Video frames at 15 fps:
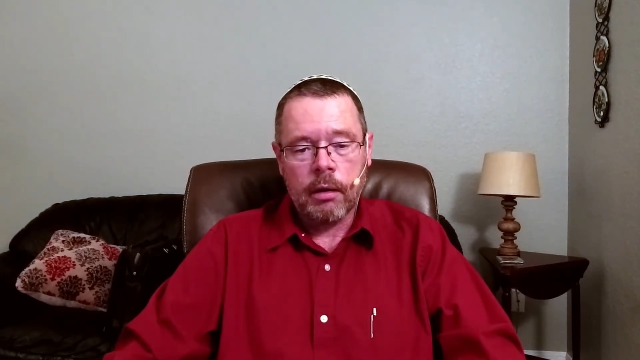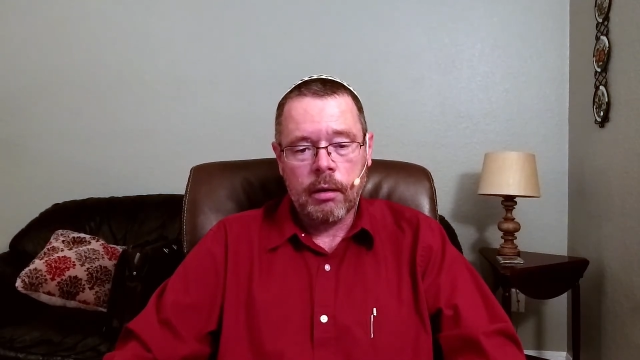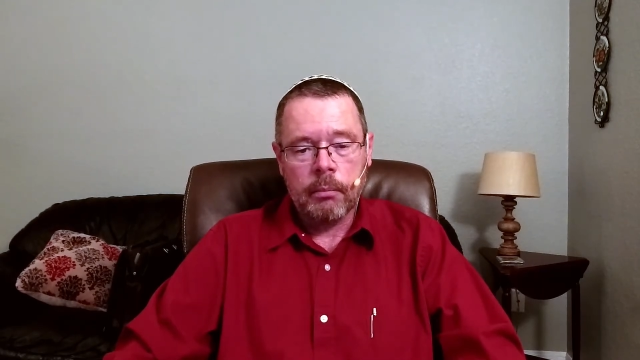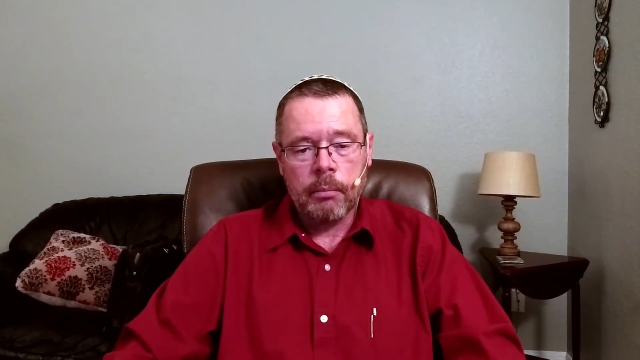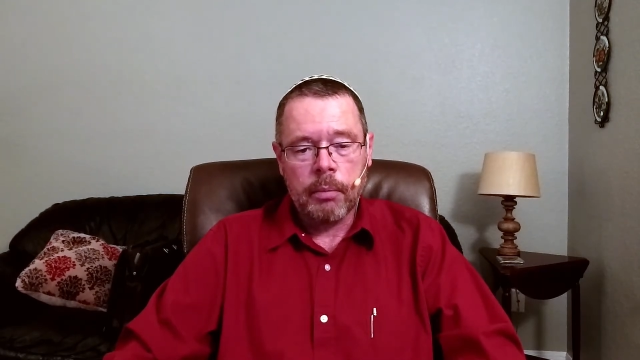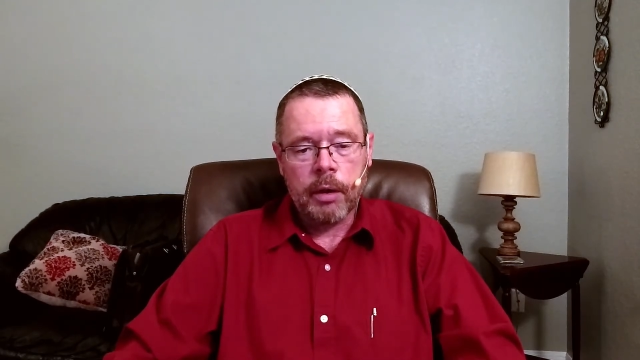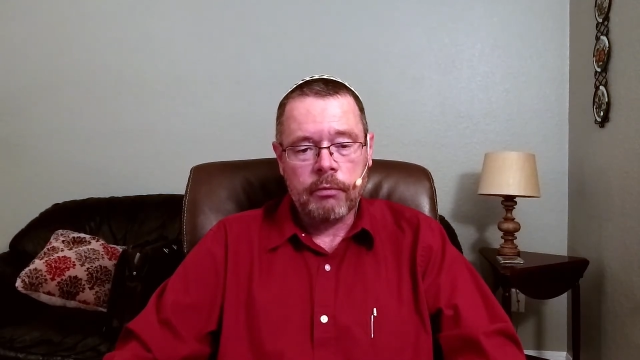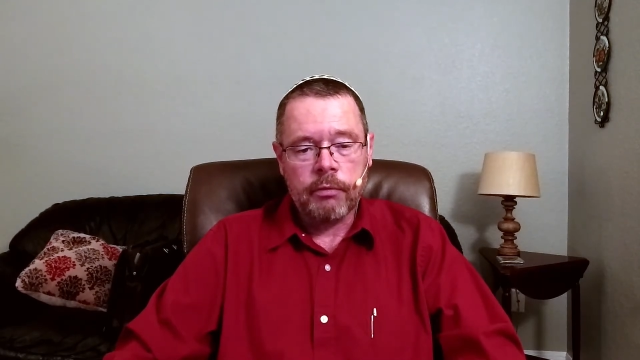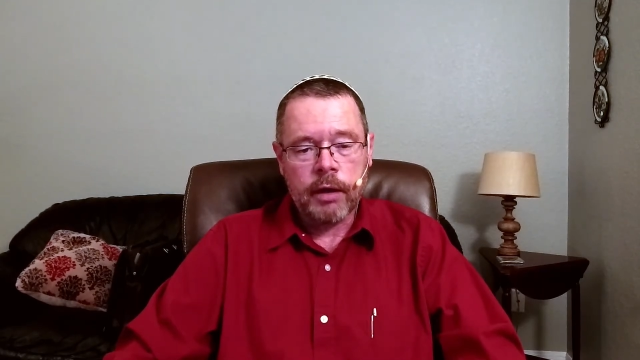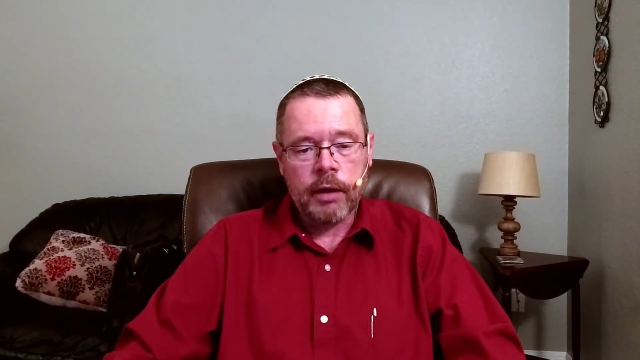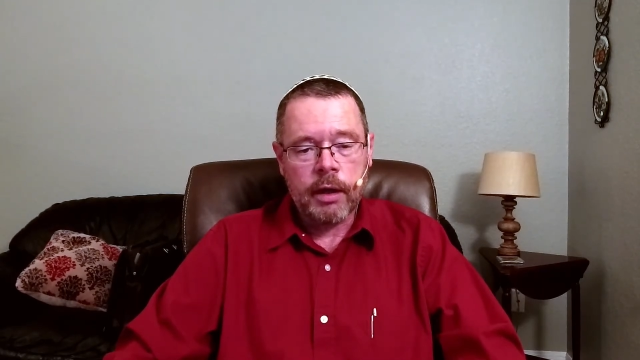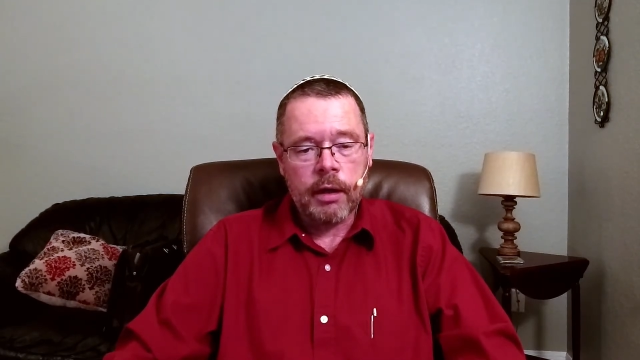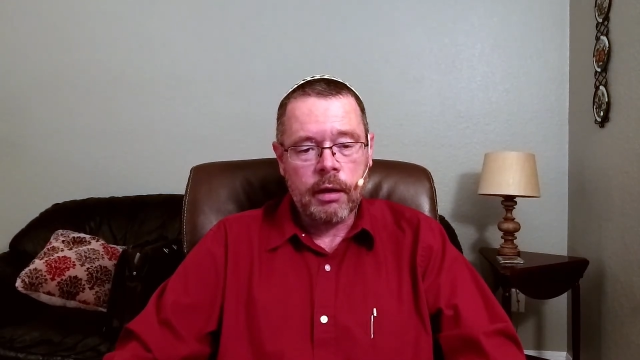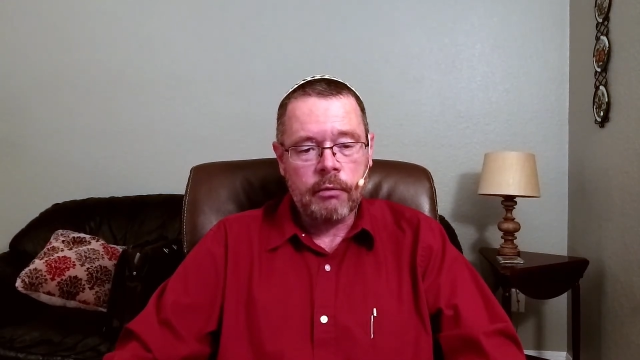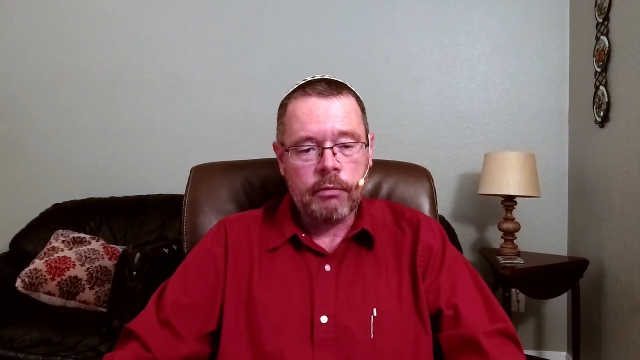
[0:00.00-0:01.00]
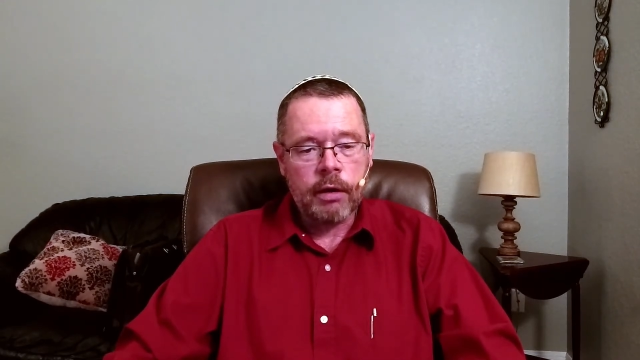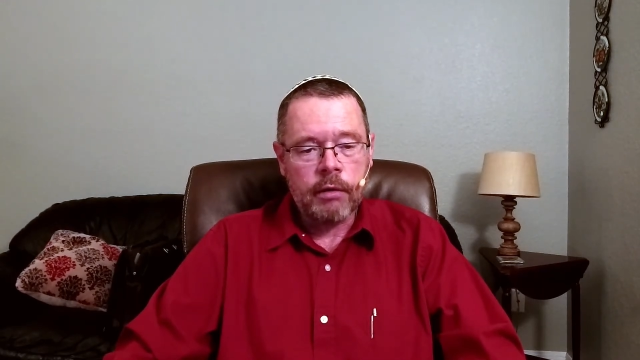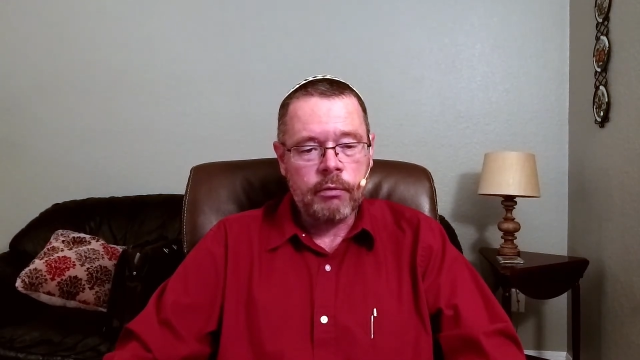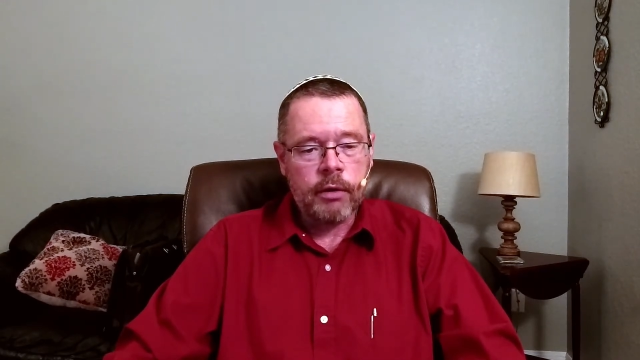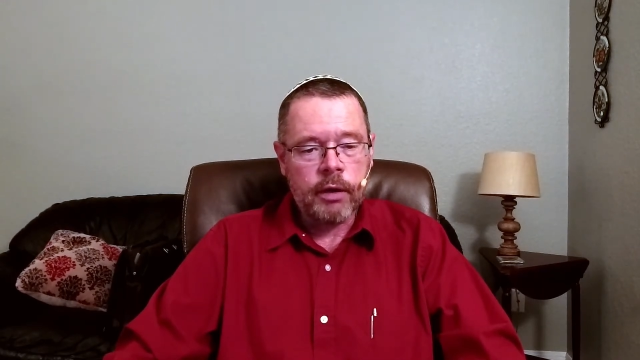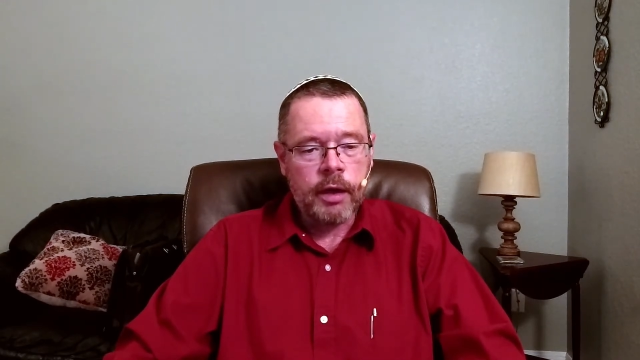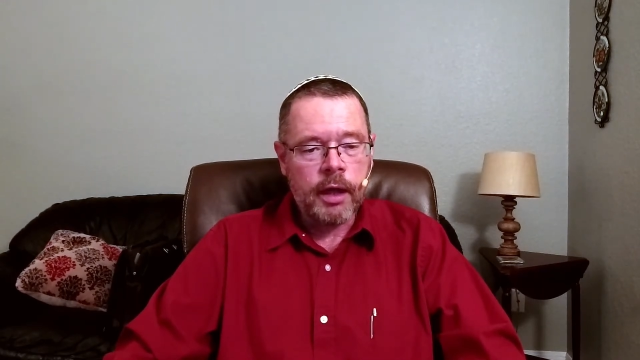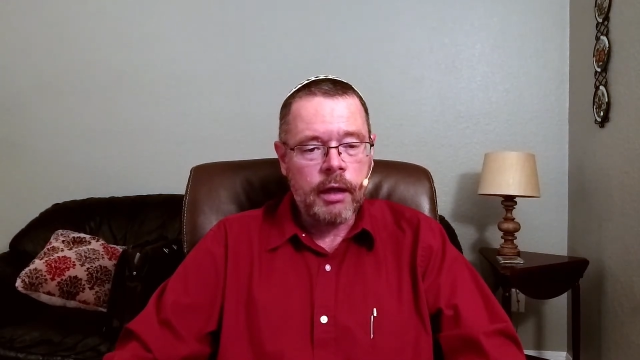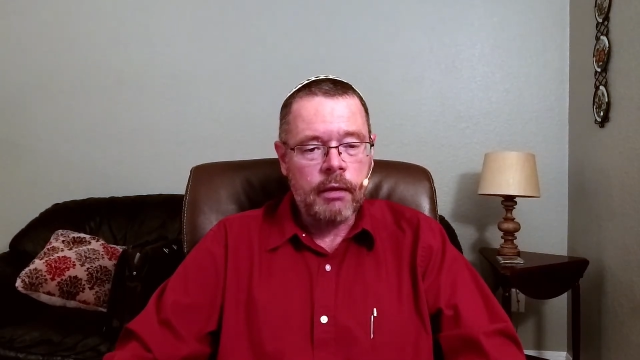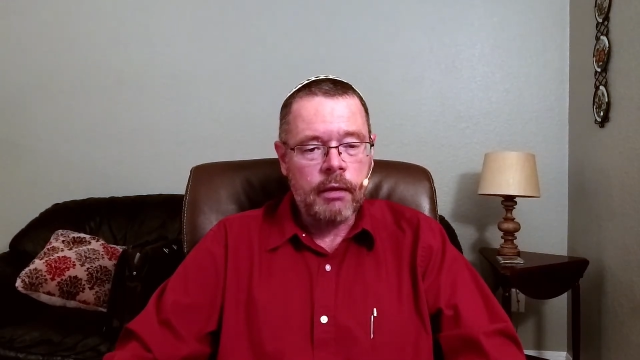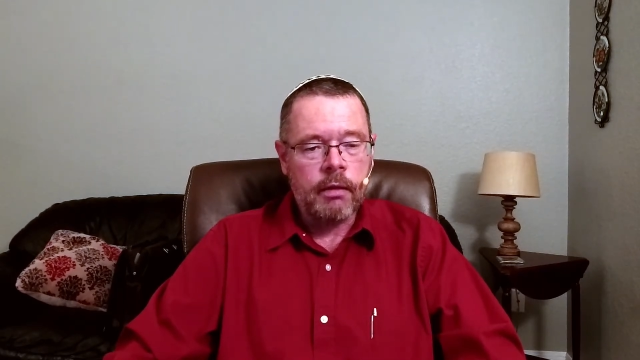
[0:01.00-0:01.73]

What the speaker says: But if I forget,